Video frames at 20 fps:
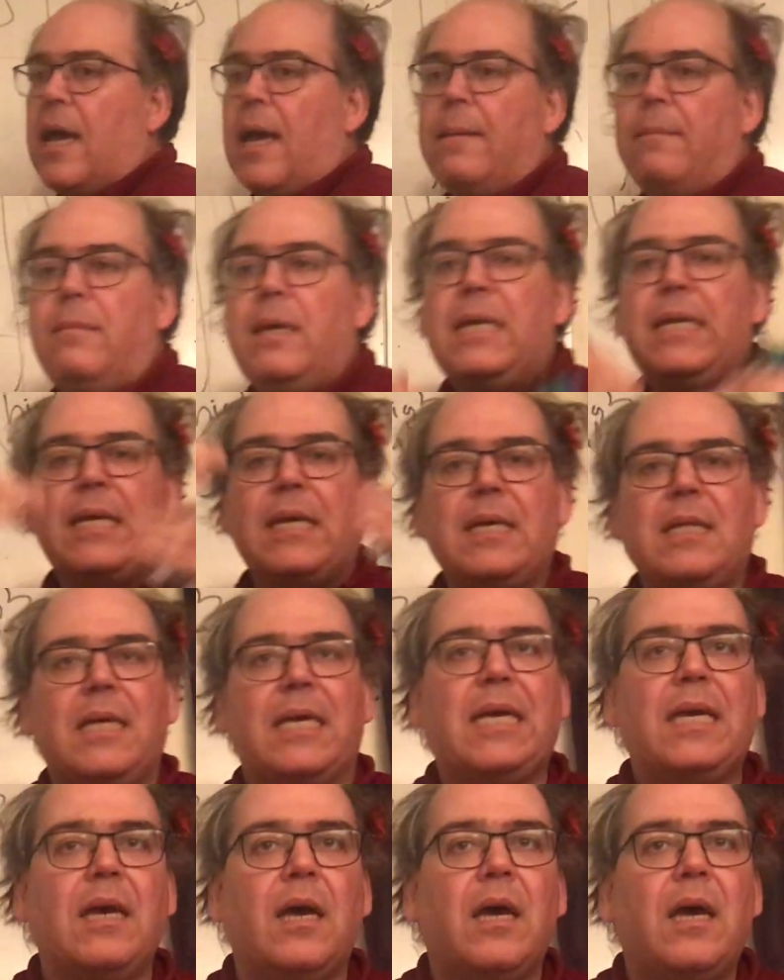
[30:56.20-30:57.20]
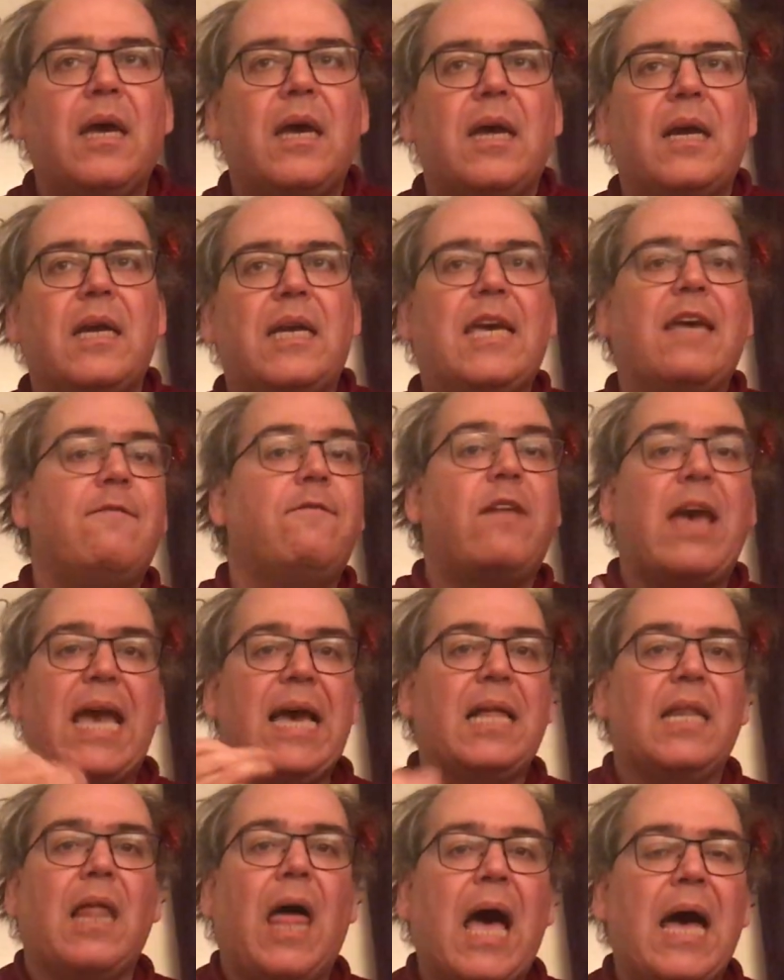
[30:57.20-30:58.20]
immediately
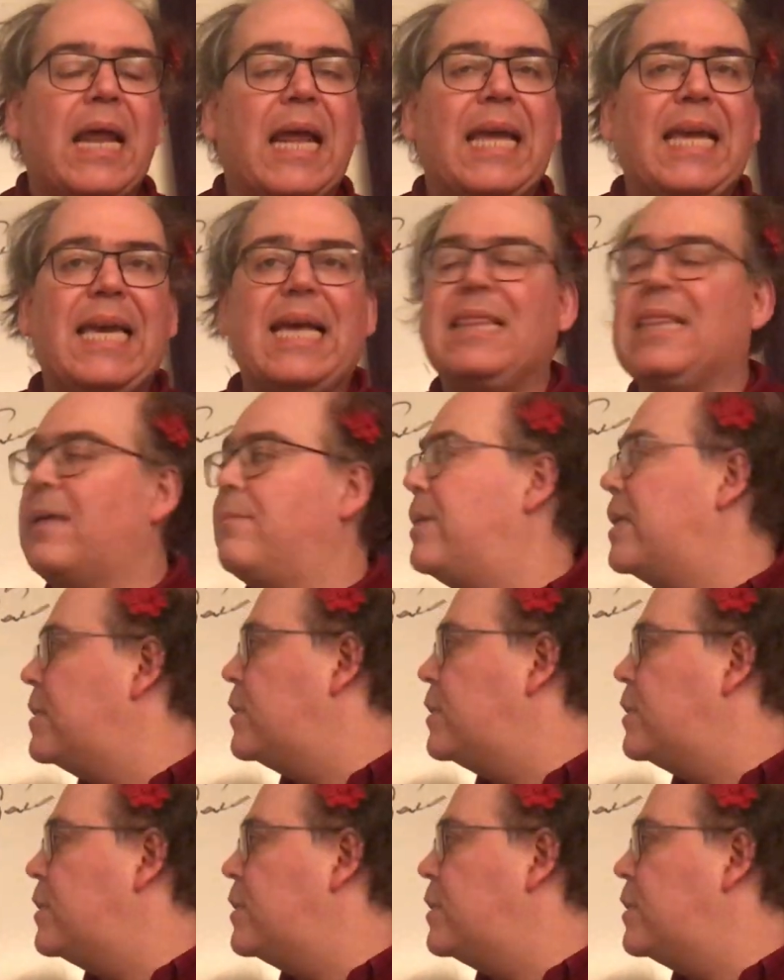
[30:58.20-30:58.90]
convey a lot and get them